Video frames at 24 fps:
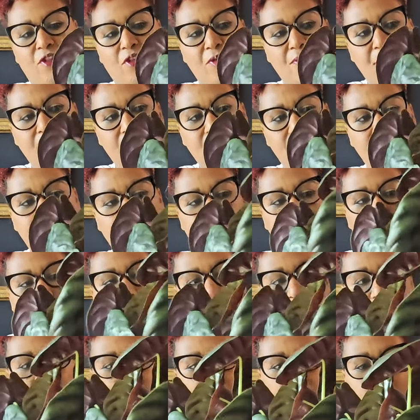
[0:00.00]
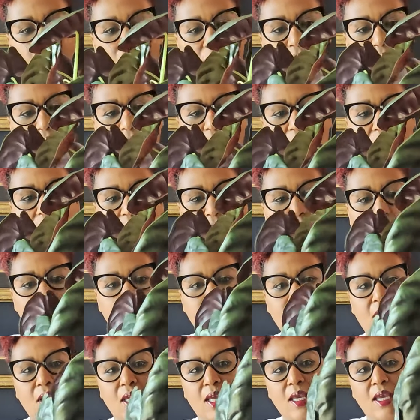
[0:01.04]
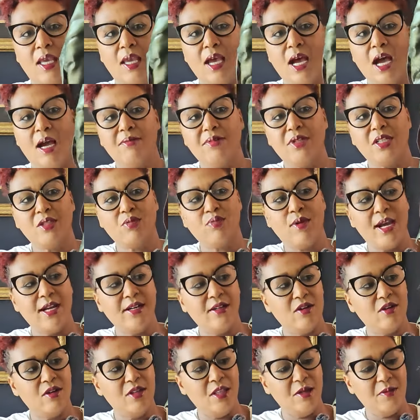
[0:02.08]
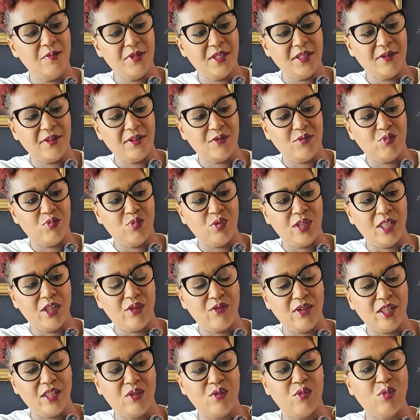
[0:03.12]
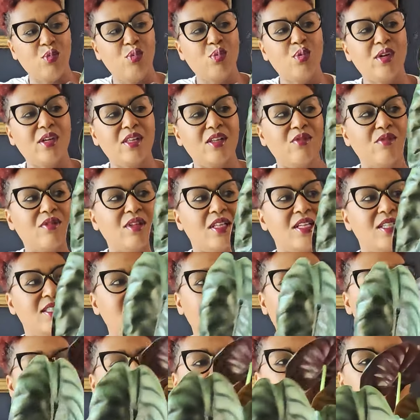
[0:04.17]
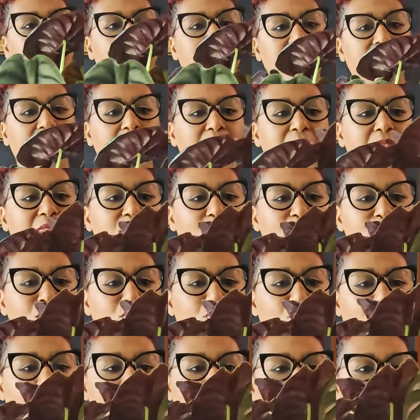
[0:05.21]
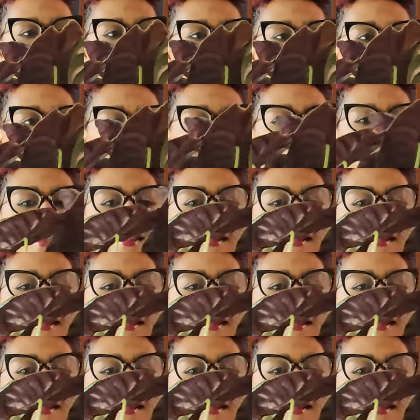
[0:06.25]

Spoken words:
for me to care for. So I'm just waiting on them to really size up and give me those really big